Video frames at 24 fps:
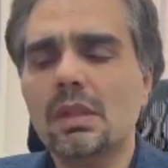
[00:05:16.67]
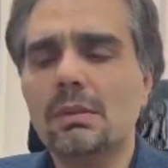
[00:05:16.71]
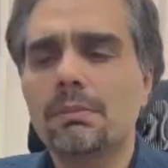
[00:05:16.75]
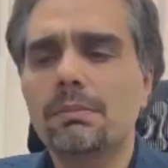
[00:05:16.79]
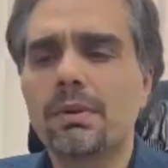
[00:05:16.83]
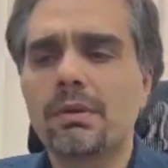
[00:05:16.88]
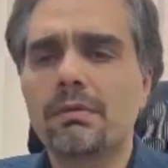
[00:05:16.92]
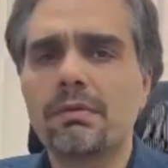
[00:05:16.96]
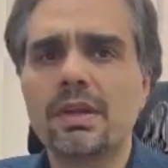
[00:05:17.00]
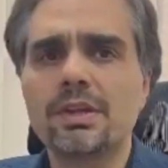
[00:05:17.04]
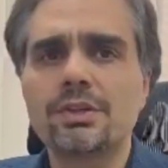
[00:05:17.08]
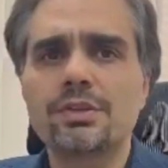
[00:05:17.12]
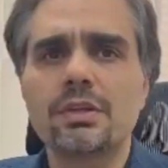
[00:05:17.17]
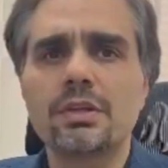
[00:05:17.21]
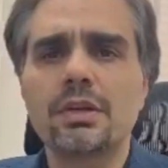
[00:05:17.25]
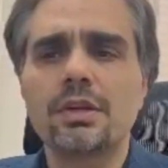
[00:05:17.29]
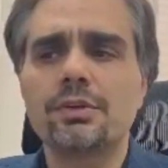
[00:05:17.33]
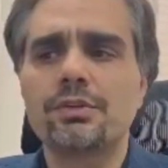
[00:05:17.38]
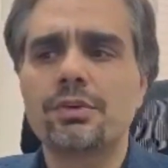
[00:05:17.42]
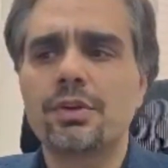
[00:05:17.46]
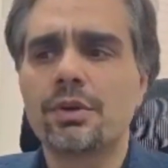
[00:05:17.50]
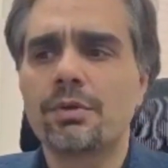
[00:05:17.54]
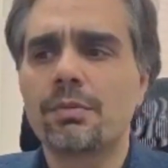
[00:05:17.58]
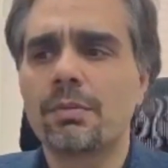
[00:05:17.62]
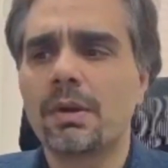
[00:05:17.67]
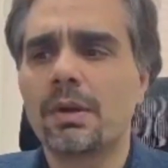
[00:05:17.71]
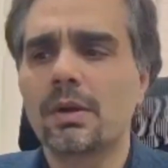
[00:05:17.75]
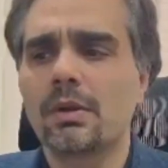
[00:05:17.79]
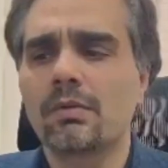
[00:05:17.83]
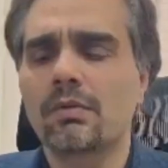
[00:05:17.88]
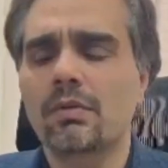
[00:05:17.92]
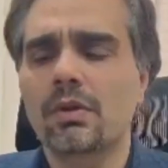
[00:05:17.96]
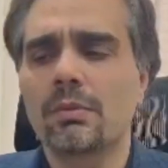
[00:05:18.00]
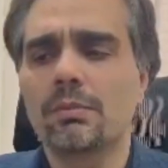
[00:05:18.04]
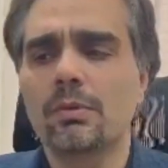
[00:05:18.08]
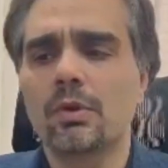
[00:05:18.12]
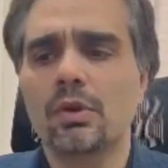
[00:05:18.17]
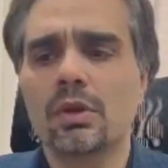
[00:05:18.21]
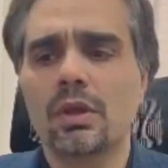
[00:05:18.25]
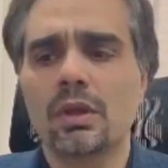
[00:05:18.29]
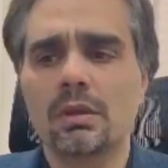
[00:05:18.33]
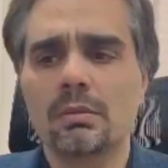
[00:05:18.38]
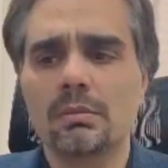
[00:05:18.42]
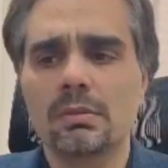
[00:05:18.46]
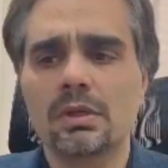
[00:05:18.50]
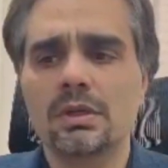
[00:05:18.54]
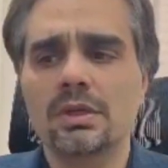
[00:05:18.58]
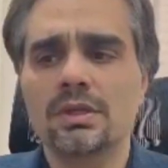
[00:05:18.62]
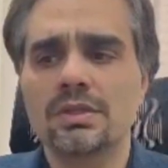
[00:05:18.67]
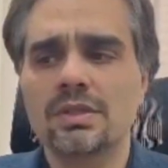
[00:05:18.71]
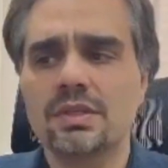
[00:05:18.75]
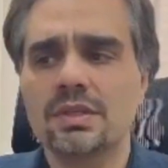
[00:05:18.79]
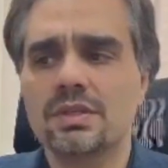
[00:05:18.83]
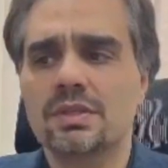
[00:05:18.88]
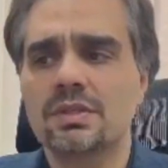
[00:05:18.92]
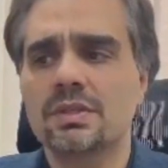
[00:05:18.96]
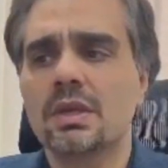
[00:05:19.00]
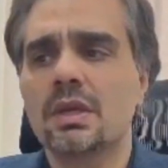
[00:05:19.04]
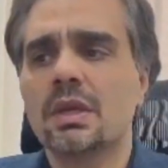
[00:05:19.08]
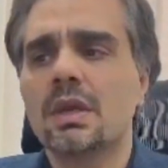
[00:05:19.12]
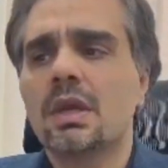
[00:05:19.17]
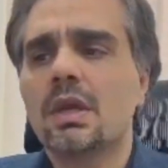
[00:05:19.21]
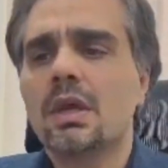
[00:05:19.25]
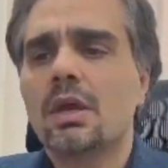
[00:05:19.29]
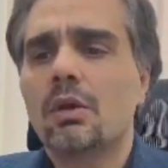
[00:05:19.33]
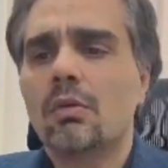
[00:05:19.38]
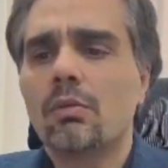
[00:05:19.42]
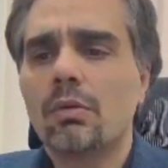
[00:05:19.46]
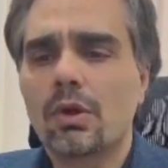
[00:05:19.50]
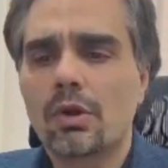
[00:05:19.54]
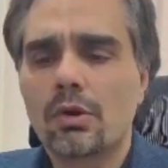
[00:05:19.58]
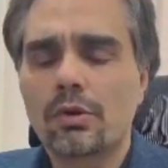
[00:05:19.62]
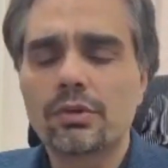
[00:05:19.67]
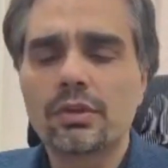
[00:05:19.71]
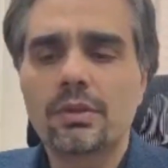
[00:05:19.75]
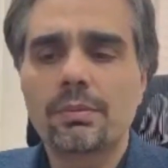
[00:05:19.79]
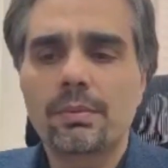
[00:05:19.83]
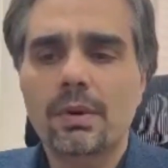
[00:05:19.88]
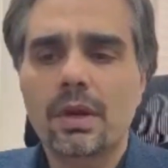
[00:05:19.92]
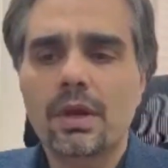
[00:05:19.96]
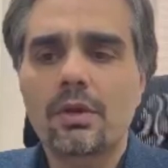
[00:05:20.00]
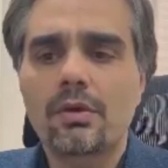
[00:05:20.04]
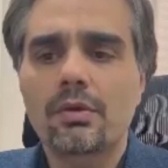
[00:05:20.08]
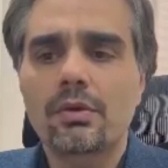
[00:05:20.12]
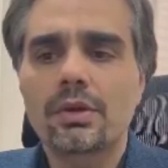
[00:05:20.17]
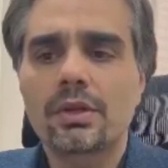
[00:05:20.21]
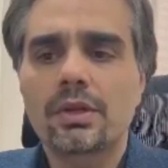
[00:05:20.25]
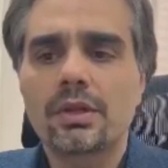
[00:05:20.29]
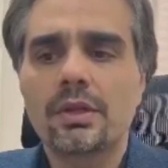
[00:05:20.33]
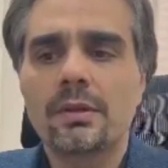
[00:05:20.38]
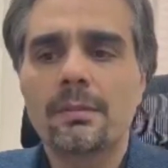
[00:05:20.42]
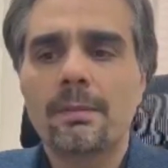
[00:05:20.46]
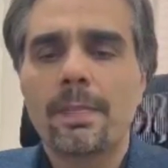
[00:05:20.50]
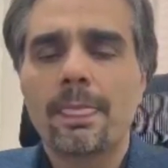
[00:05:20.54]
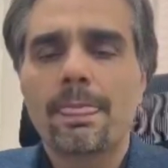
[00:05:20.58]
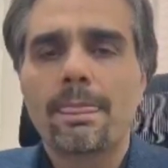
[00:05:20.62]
prevention and treatment of communicable disease were on the priority.